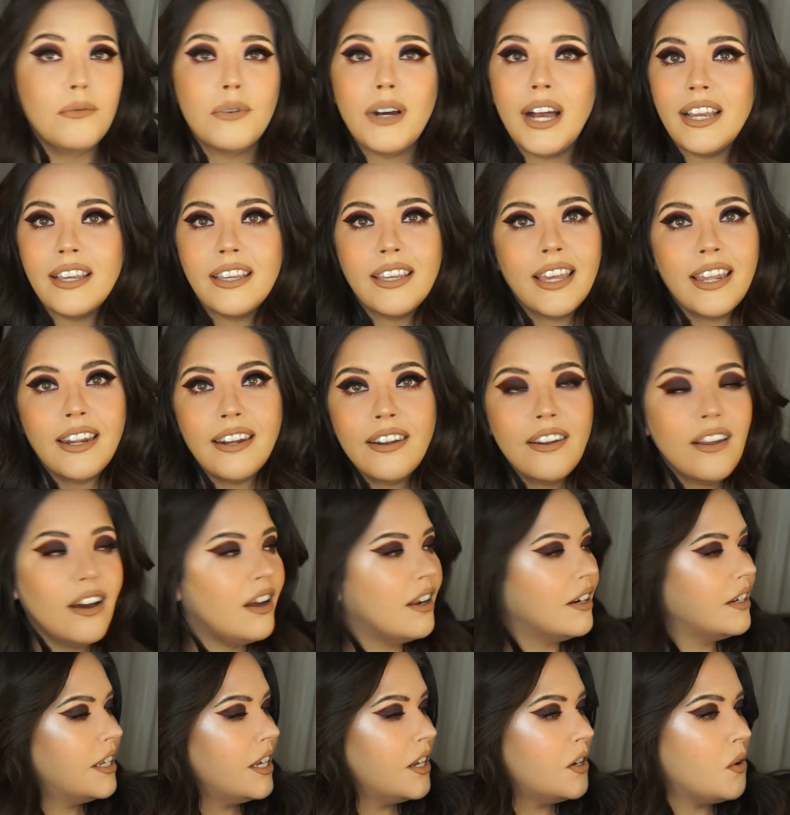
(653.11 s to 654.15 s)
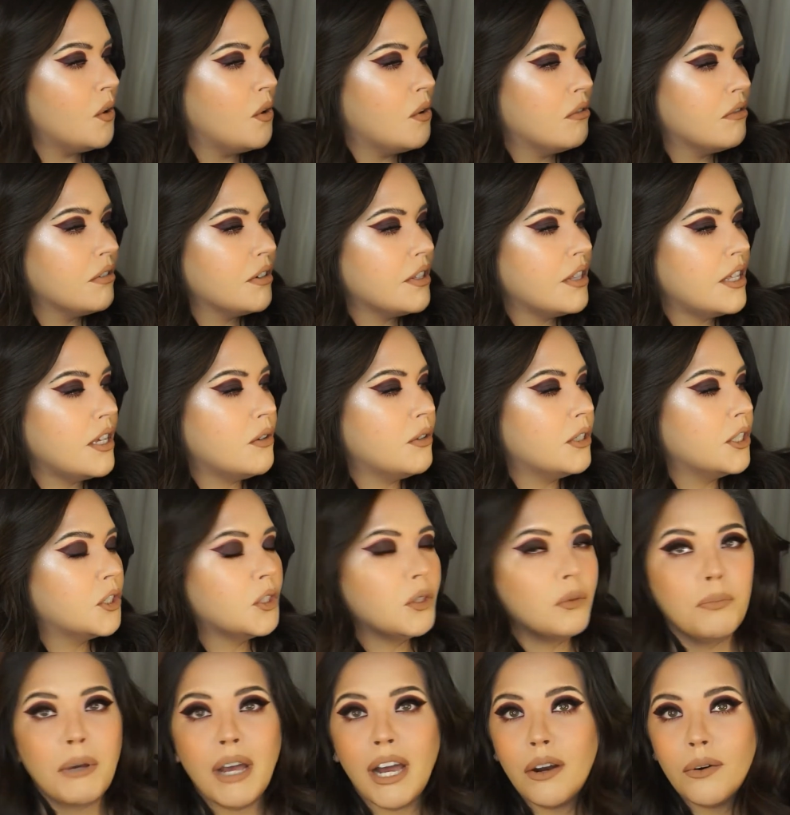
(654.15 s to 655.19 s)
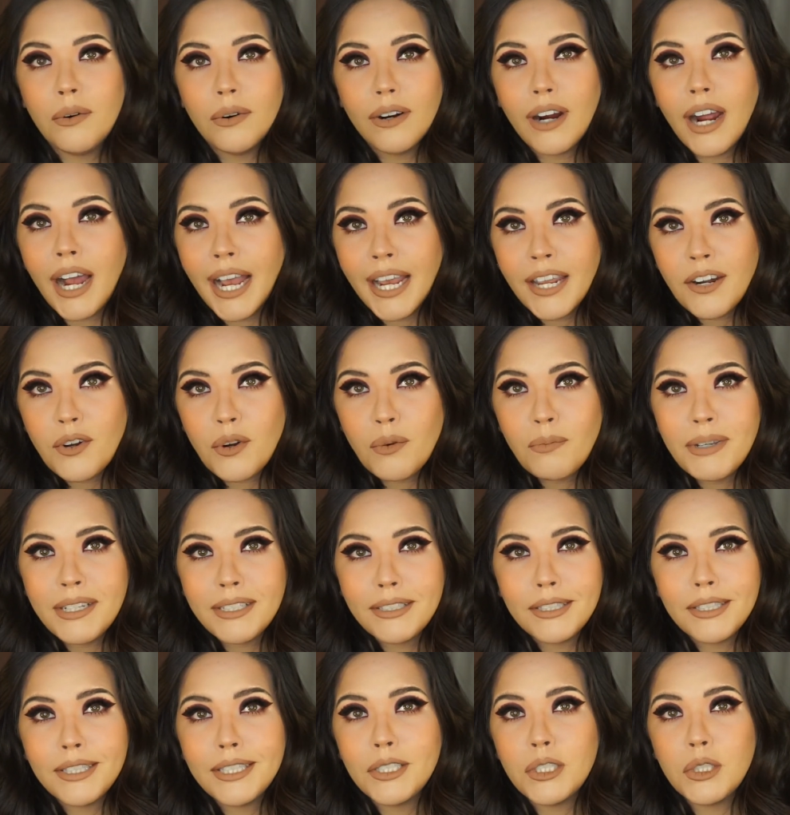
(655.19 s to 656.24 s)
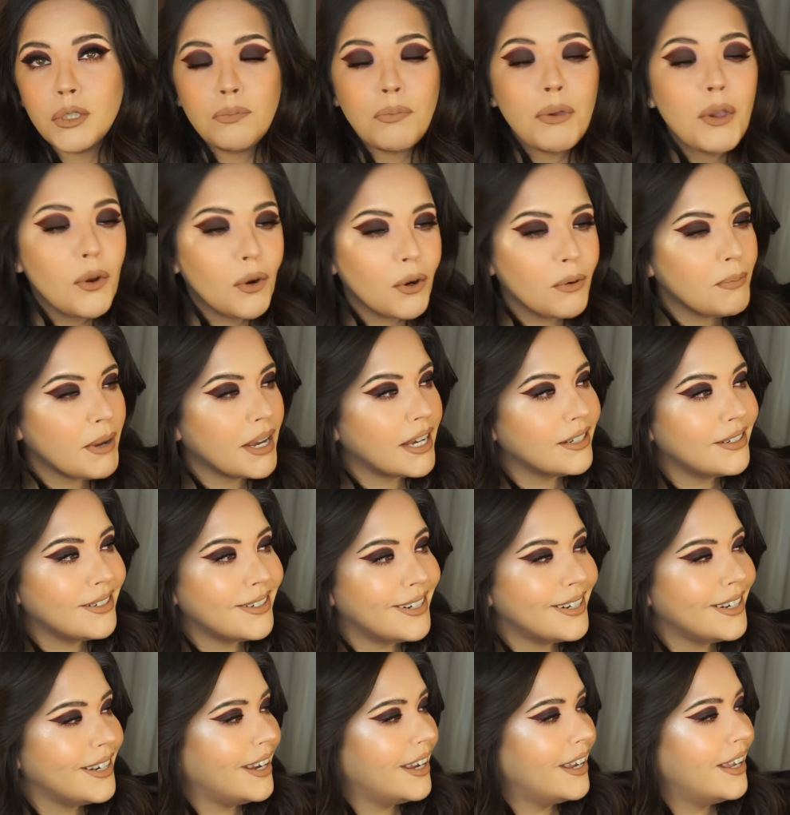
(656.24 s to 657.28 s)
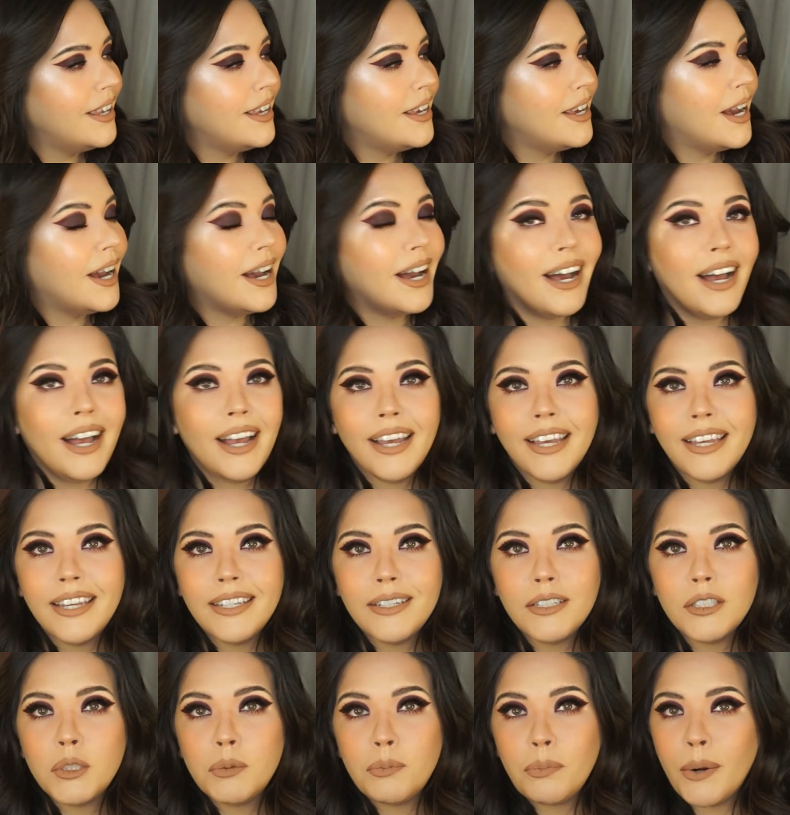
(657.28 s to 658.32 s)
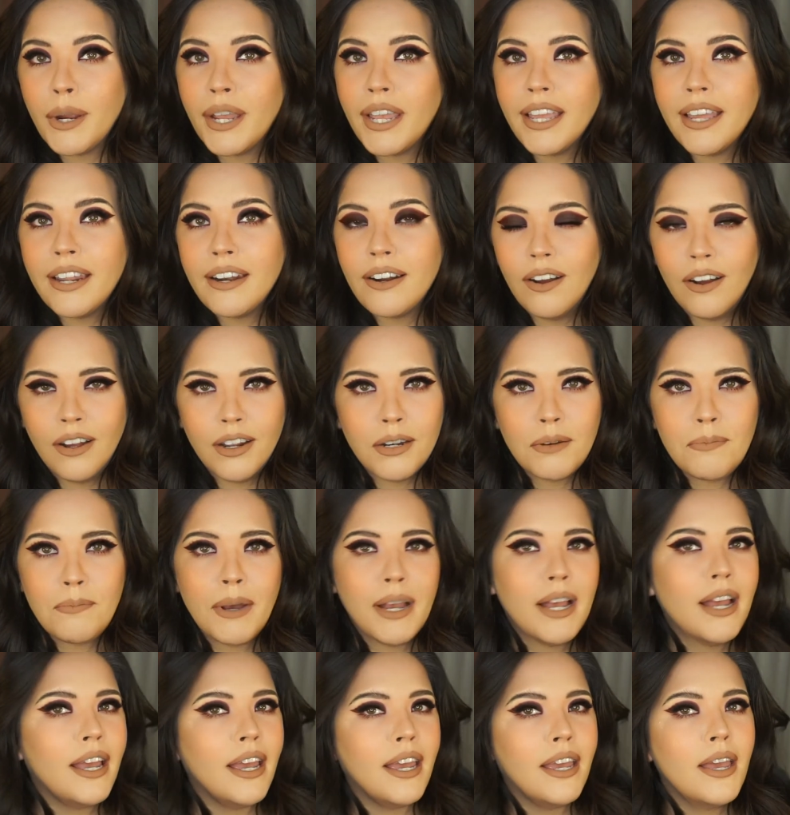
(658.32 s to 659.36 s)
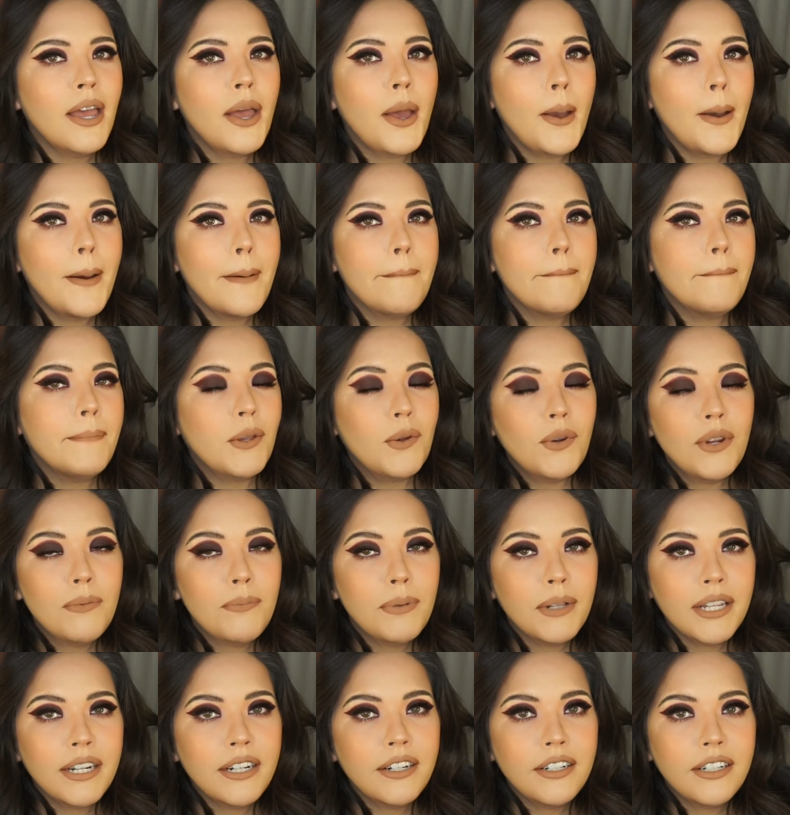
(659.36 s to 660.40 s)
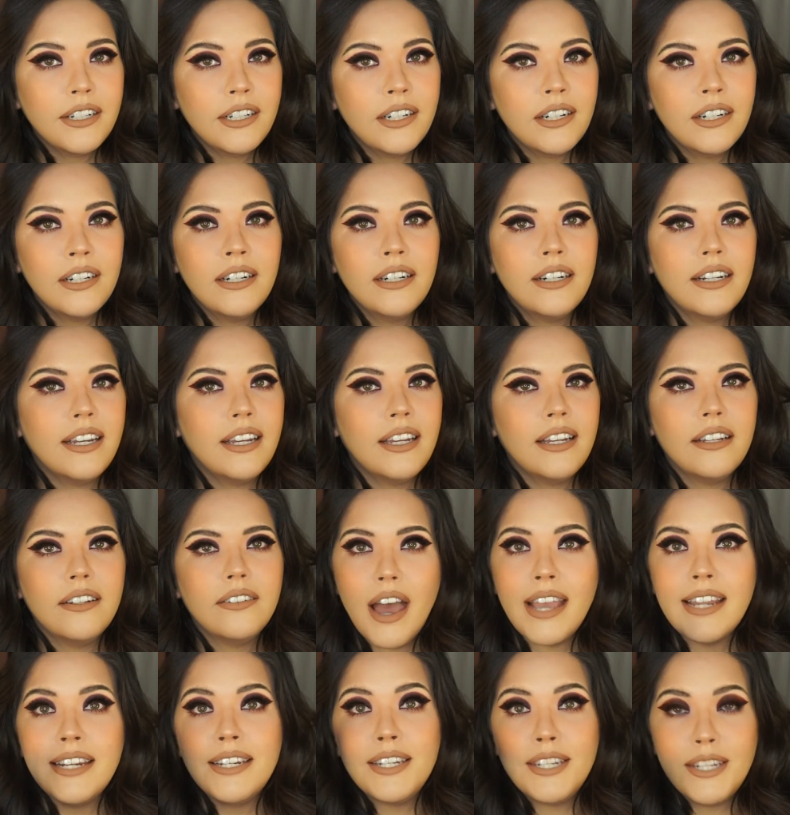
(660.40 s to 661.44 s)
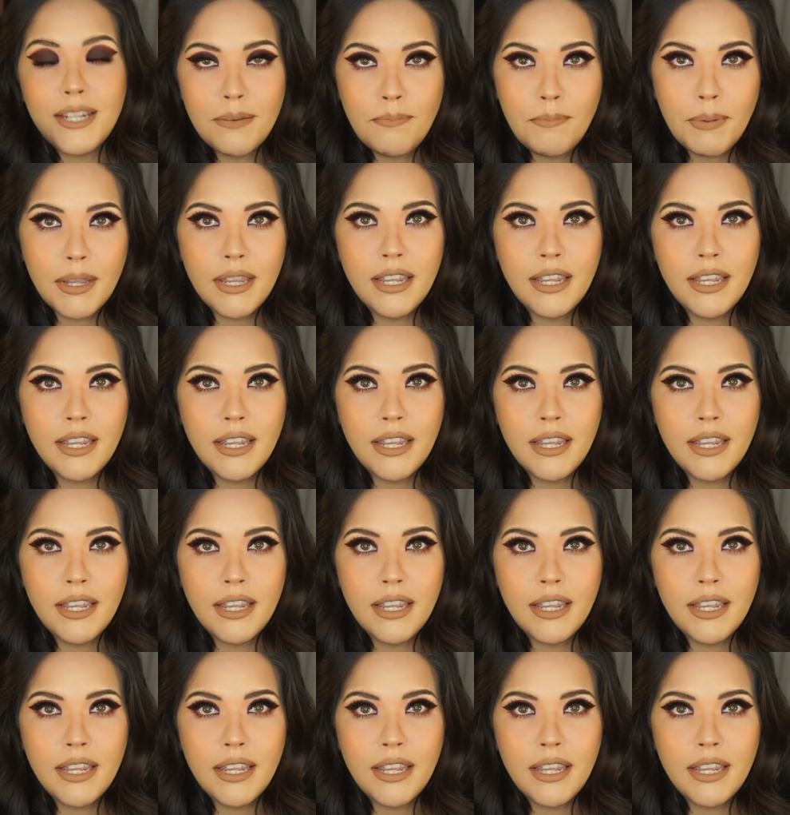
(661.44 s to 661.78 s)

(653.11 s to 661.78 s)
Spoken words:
I cannot get over the Crystal Power Hydro Mist. This is pure magic. I spray it on my beauty blender. I dip